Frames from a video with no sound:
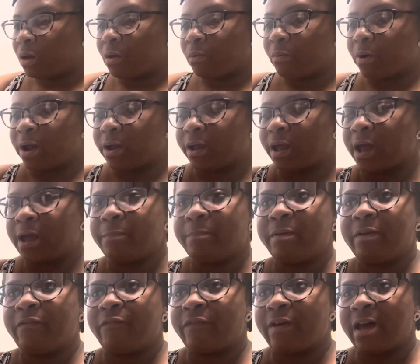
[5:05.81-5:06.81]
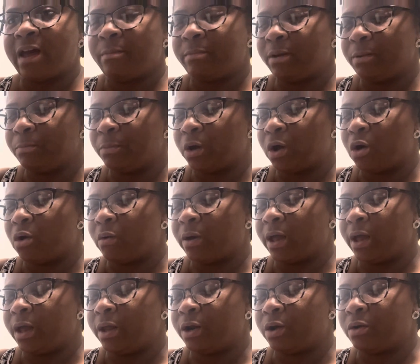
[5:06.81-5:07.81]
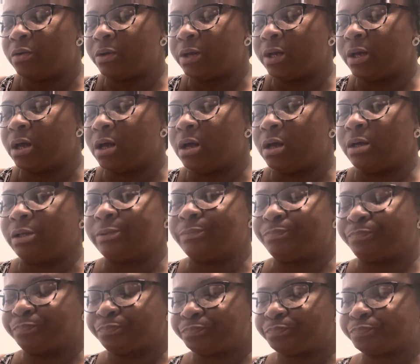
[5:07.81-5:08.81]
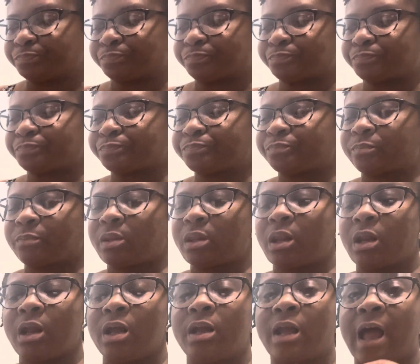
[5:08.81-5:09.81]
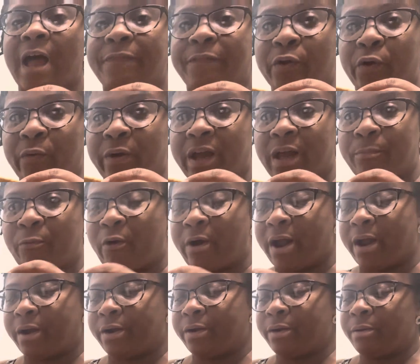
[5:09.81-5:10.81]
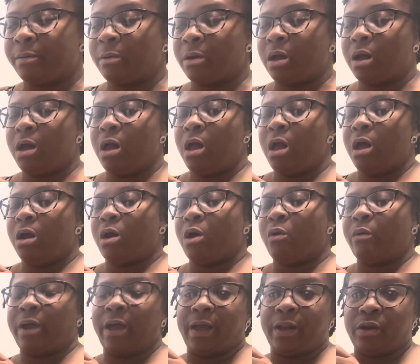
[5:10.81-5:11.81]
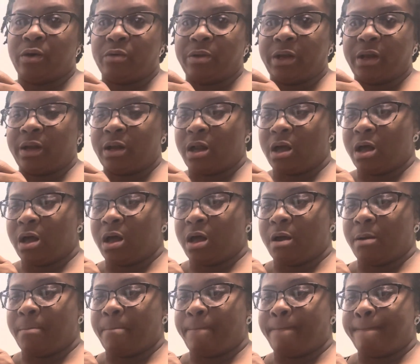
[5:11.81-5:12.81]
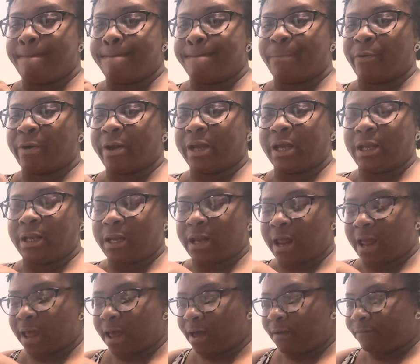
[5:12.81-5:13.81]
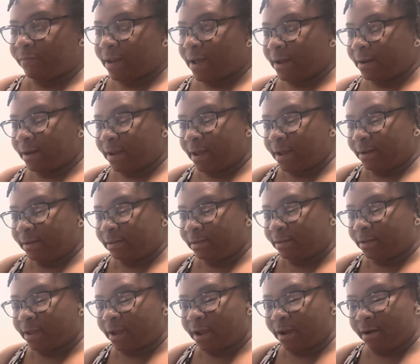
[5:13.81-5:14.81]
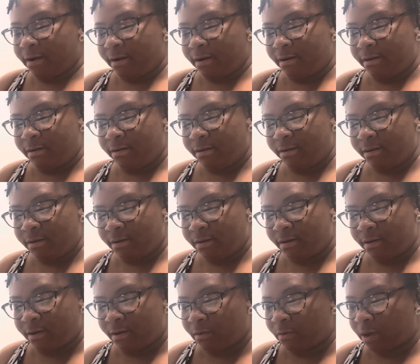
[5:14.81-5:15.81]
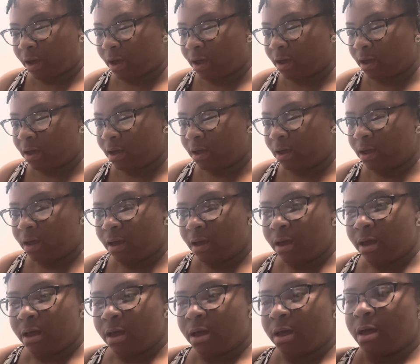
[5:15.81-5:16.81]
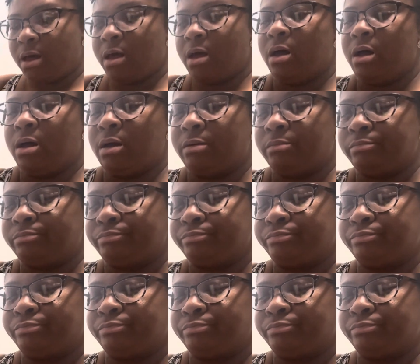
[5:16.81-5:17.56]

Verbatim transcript: All right, KP family, I'm gonna go ahead on and uh, got the graham cracker. Go ahead on and uh, break it in half like that, there, okay? Um,